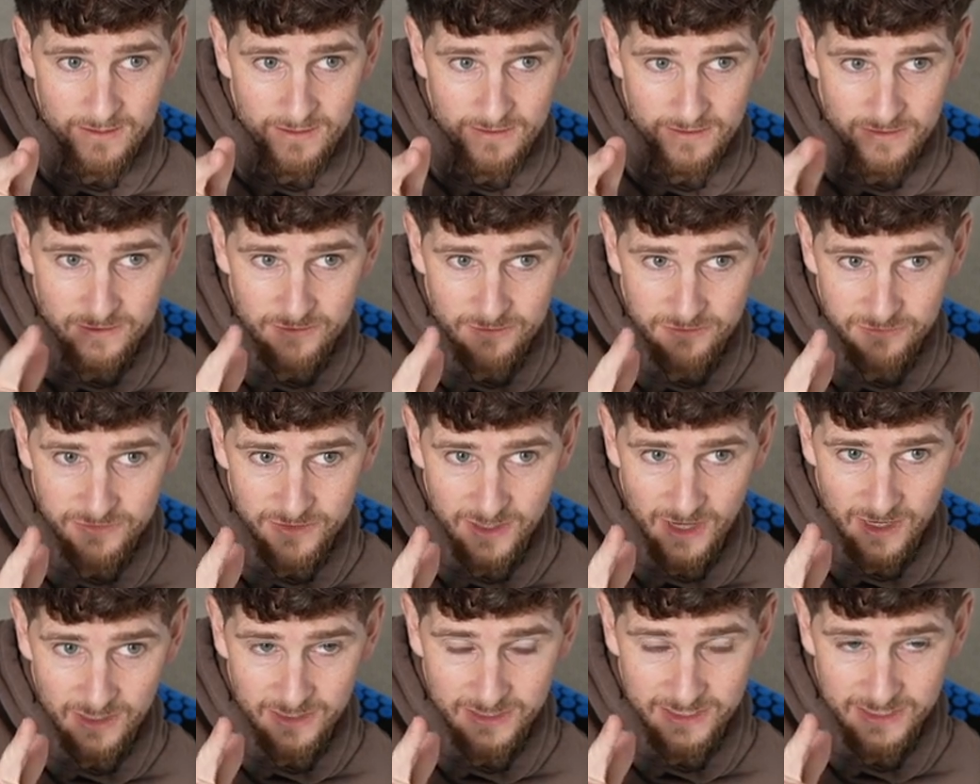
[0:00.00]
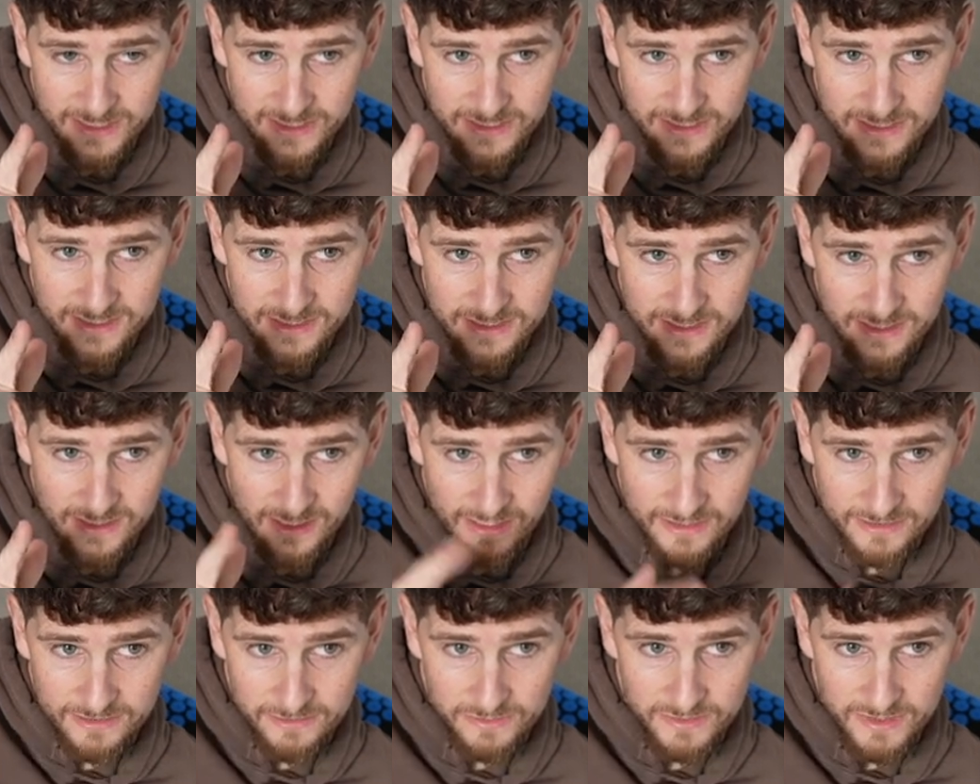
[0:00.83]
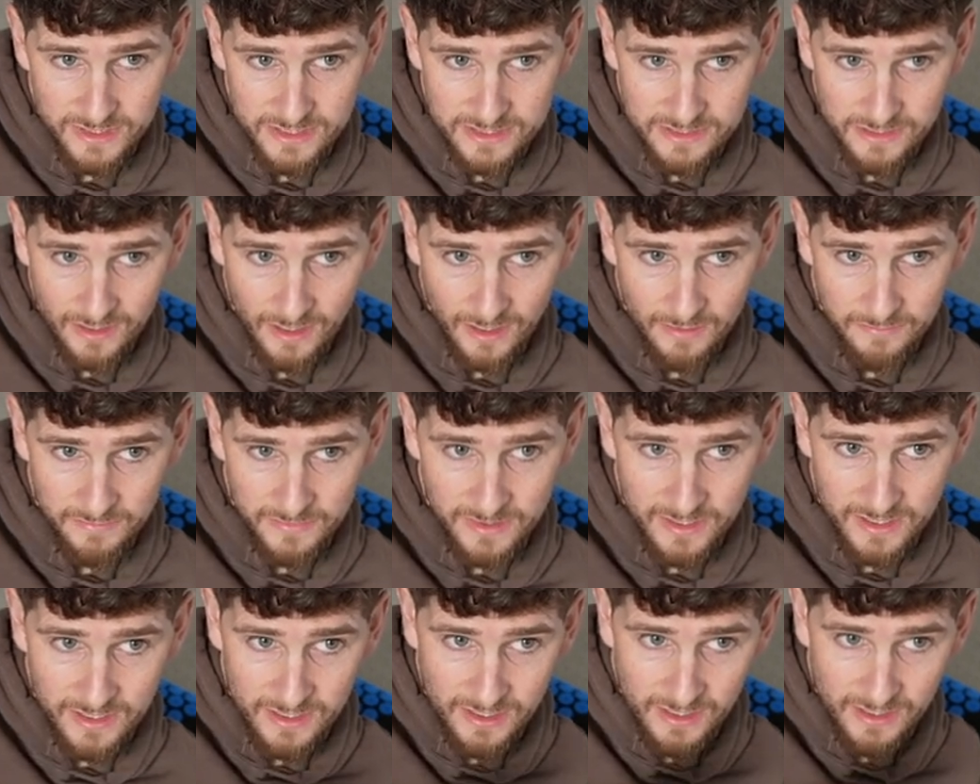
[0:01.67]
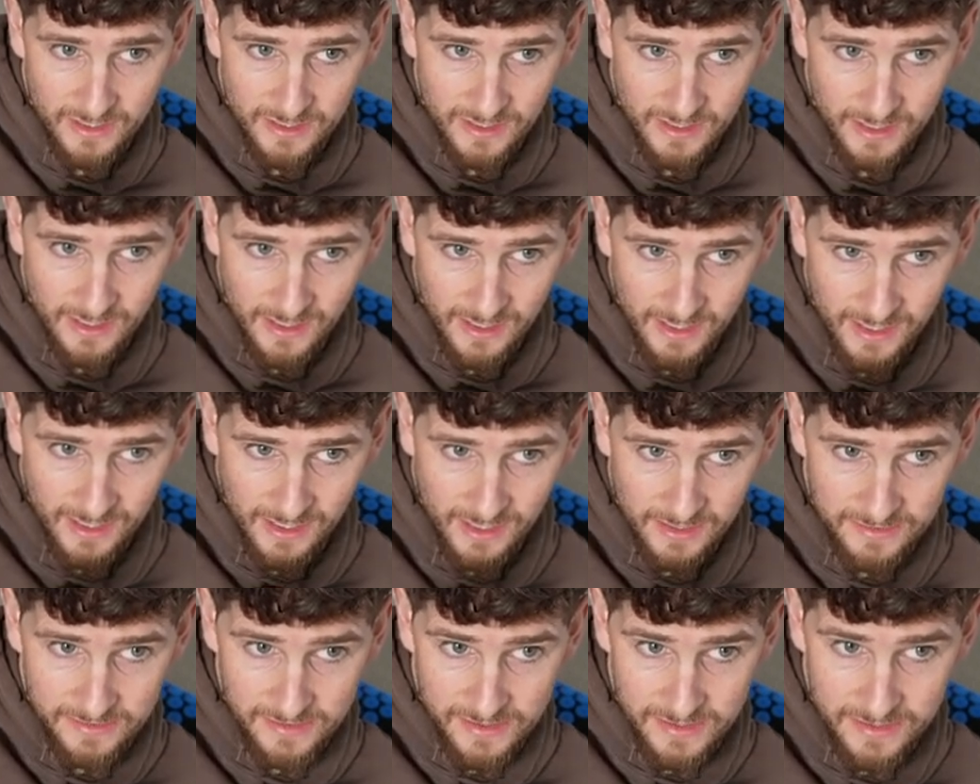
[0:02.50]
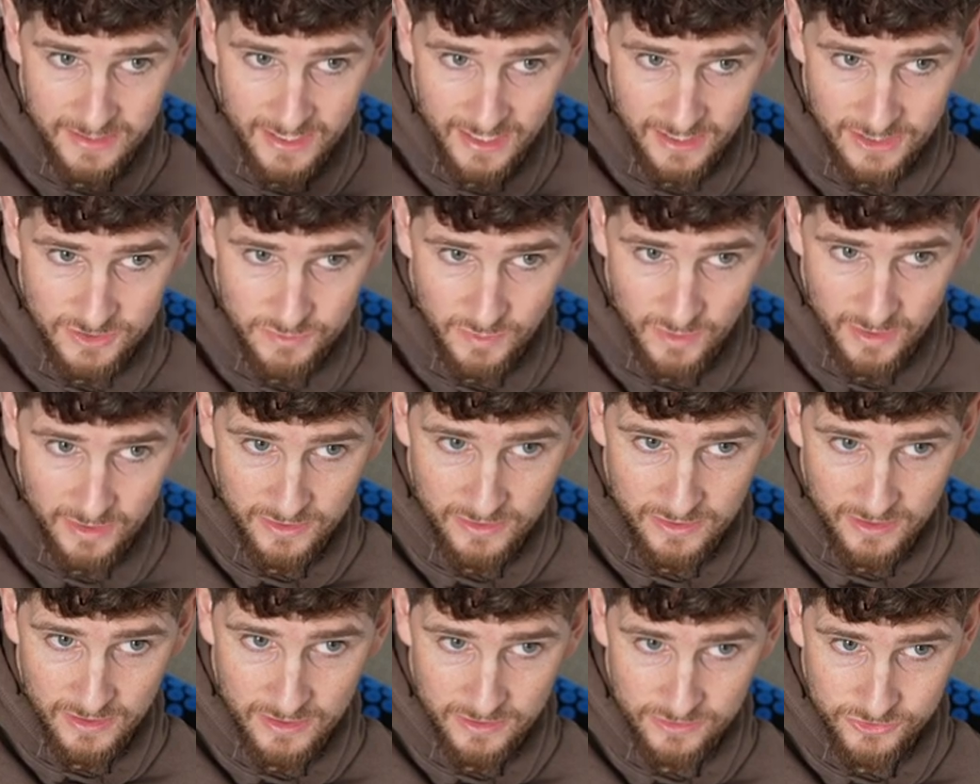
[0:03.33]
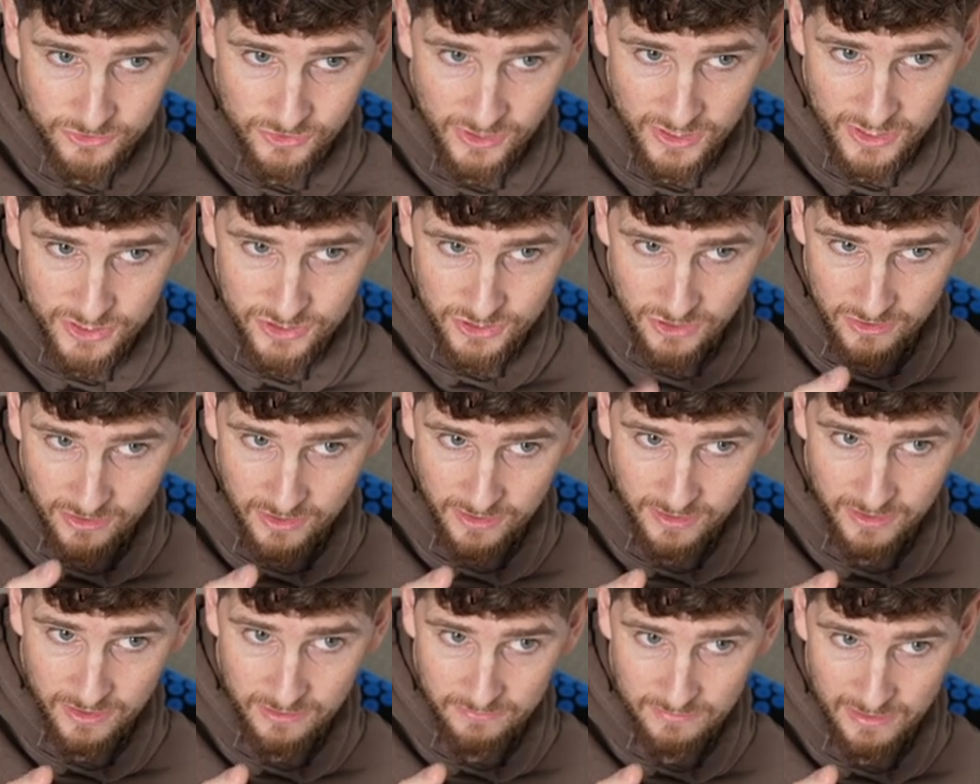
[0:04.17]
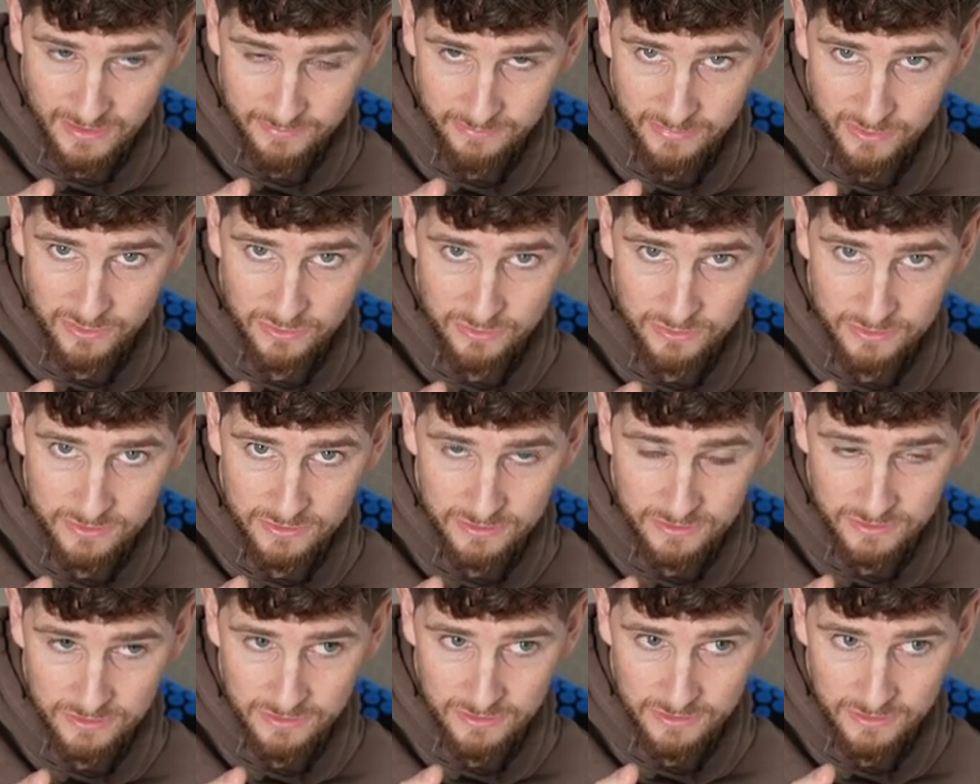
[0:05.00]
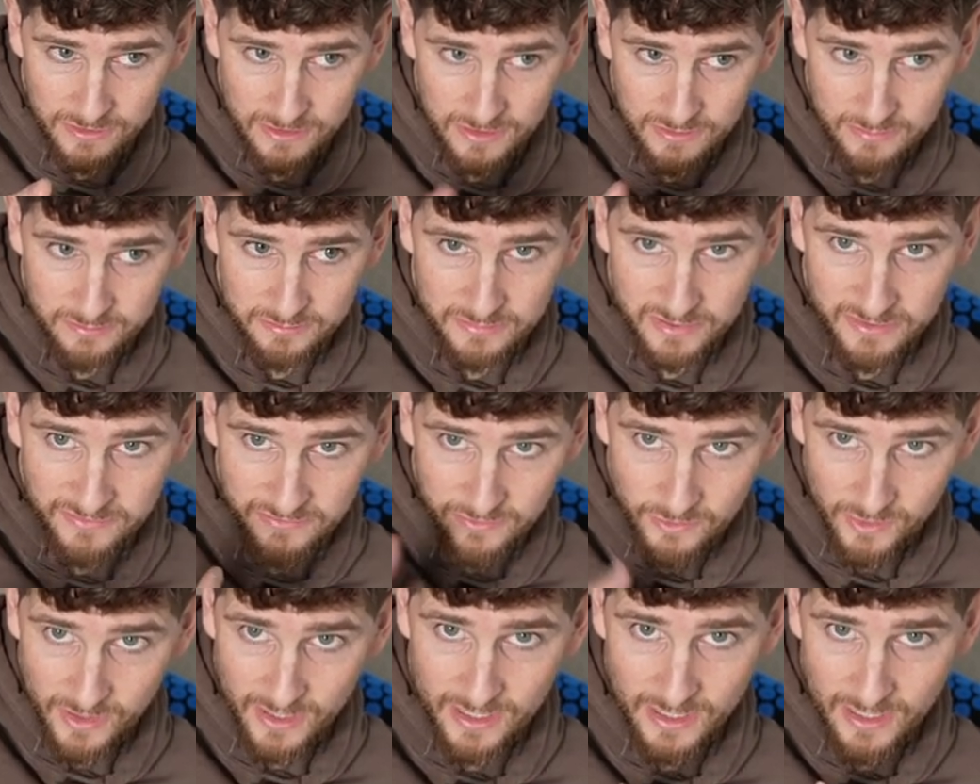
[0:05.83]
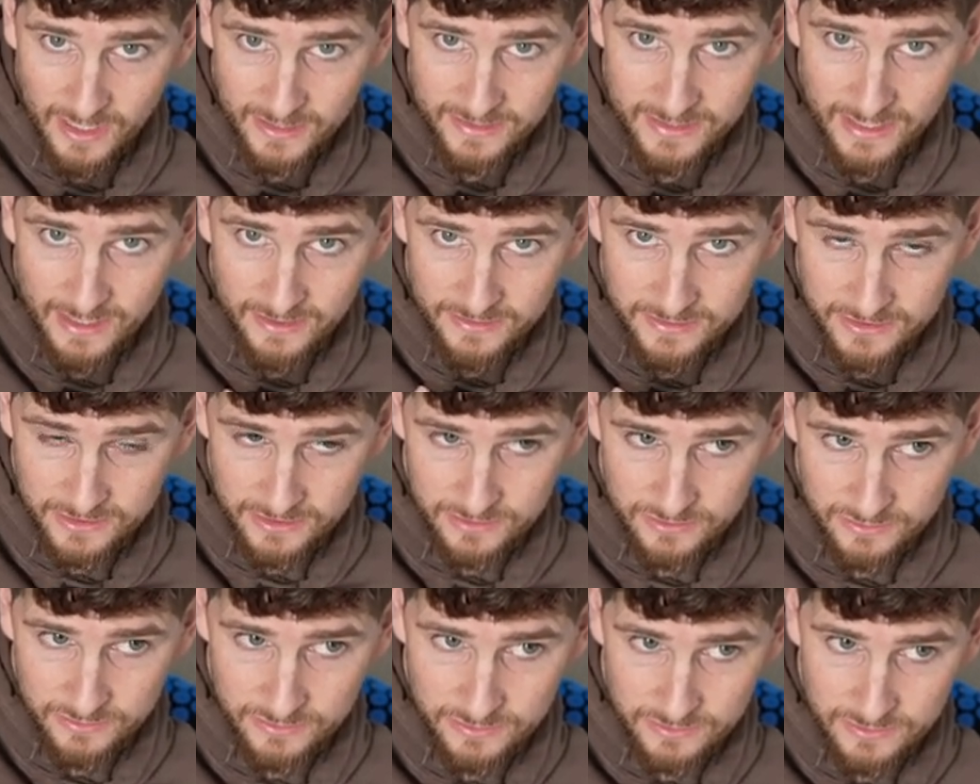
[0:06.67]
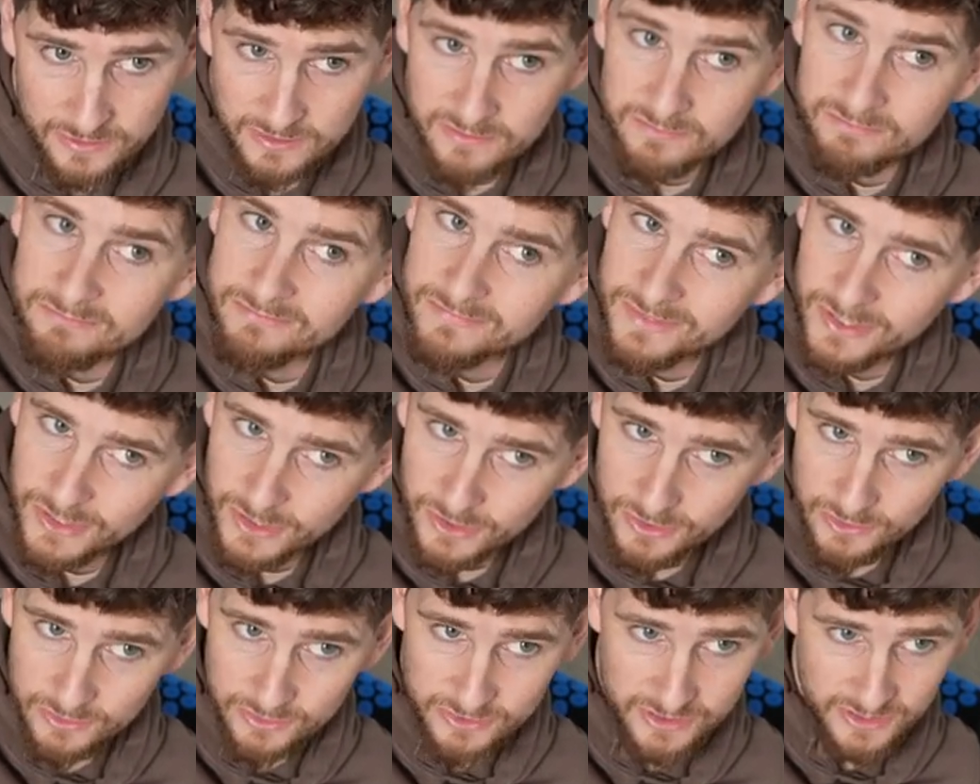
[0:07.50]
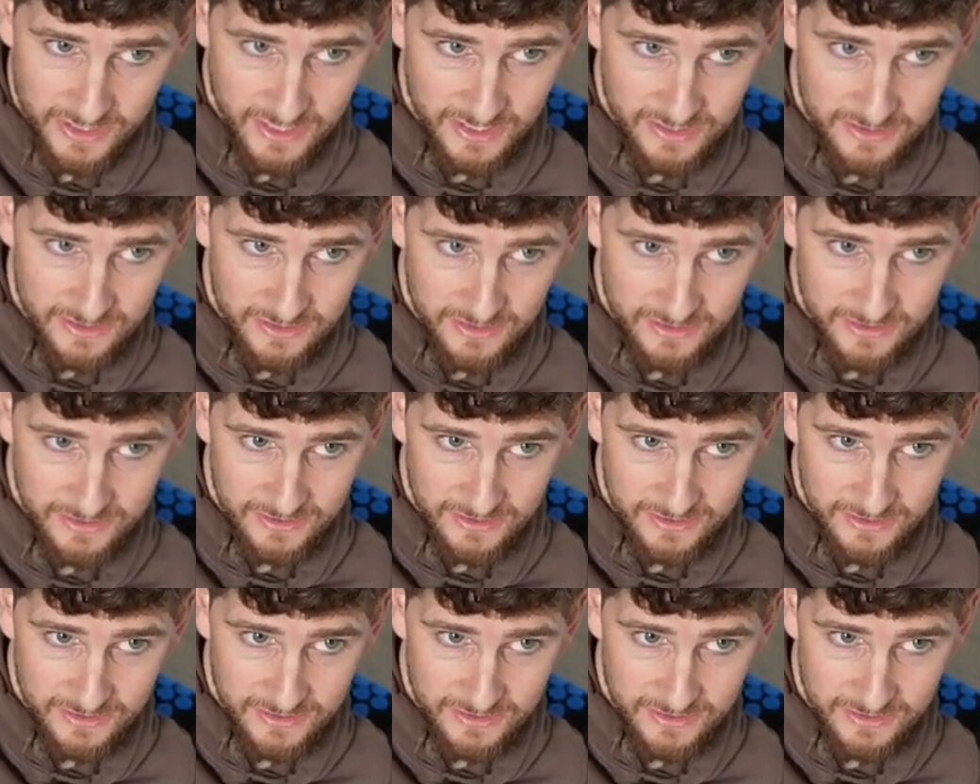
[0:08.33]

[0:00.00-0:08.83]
And the finale is that I do it this time, and in the next one I'll try shotgunning a Red Bull before I lie down to hallucinate.